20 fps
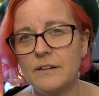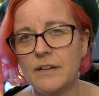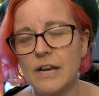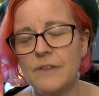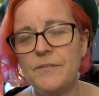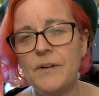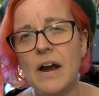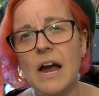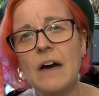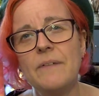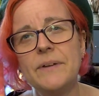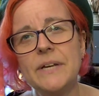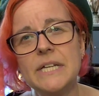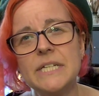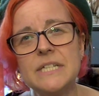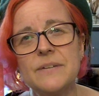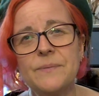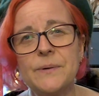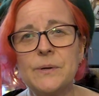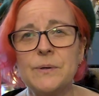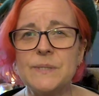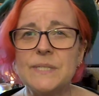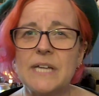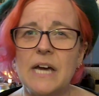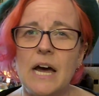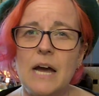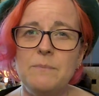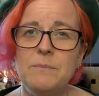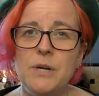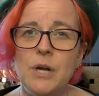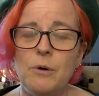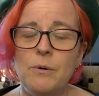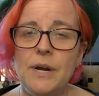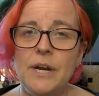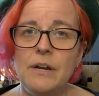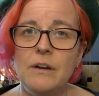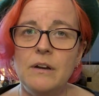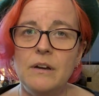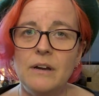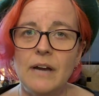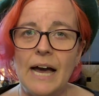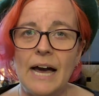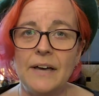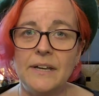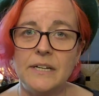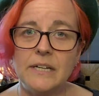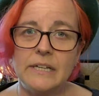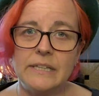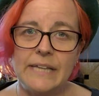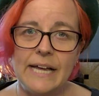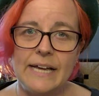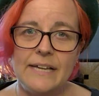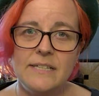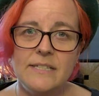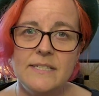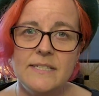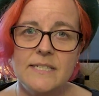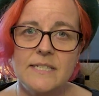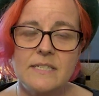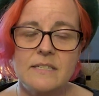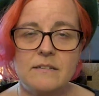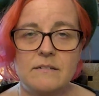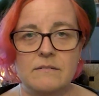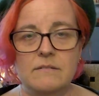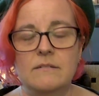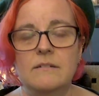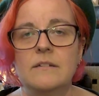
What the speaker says: If you're having a difficult time knowing how to cleanse,